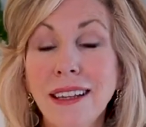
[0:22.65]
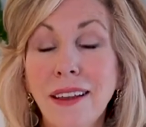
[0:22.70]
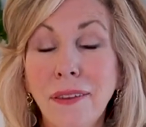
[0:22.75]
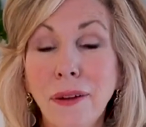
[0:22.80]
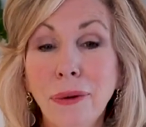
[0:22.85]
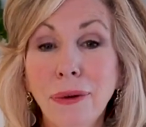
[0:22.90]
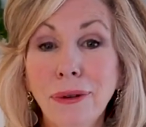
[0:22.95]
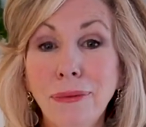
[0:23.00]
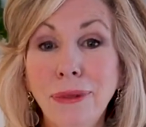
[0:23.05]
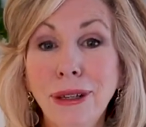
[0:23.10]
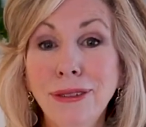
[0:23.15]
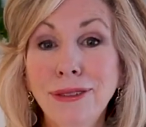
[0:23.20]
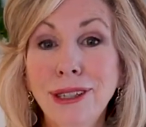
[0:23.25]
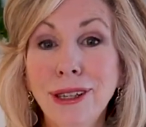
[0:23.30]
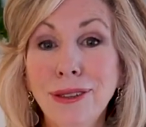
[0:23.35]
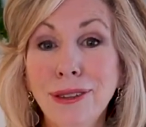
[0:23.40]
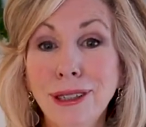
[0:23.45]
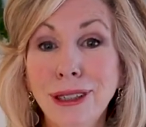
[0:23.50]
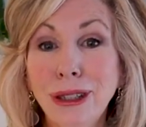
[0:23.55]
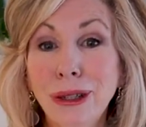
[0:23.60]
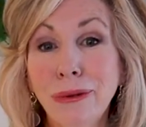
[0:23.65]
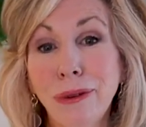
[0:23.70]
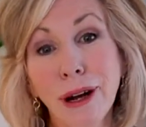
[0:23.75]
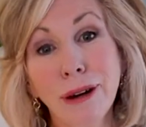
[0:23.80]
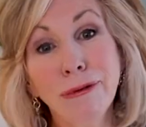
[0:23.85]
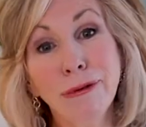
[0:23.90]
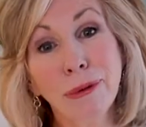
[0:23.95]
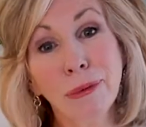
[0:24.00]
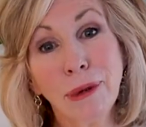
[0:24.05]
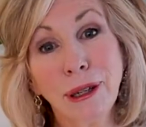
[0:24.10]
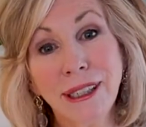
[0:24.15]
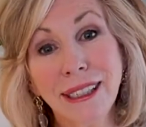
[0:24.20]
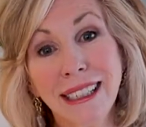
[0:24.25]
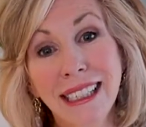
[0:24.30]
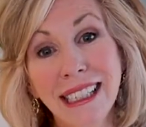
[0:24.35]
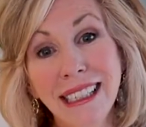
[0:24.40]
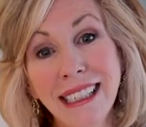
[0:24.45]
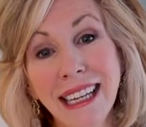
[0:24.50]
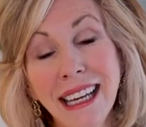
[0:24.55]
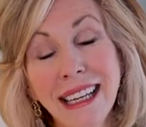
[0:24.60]
and then we'll move to the tarot for more
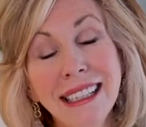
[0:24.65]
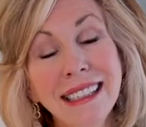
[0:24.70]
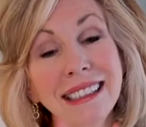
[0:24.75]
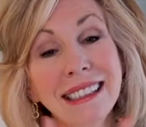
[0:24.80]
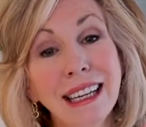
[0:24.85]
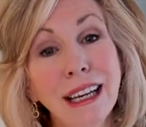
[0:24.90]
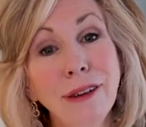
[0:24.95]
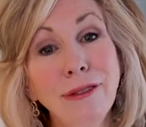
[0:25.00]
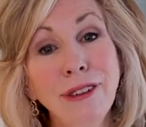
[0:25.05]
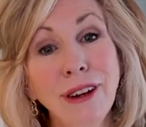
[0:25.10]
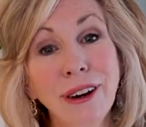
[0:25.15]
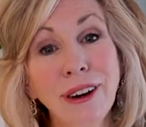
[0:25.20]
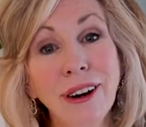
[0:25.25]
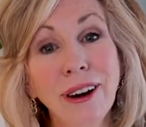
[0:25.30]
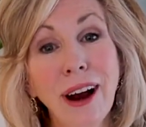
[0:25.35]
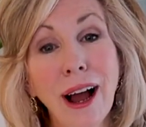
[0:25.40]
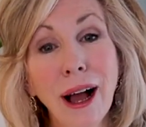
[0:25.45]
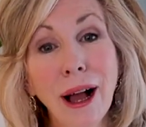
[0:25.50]
details. If you're...